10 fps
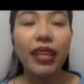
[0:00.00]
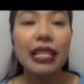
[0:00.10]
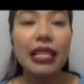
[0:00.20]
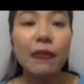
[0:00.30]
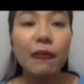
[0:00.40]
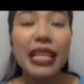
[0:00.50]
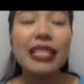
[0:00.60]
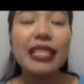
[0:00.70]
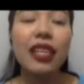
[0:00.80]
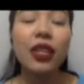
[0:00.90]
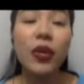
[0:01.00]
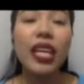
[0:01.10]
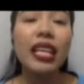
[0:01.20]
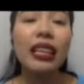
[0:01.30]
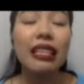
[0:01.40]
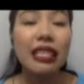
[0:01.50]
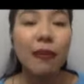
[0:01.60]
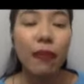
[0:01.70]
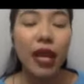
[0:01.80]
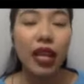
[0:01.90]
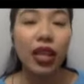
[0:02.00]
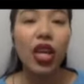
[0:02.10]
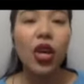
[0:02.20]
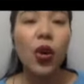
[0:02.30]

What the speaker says: it is best that we anticipate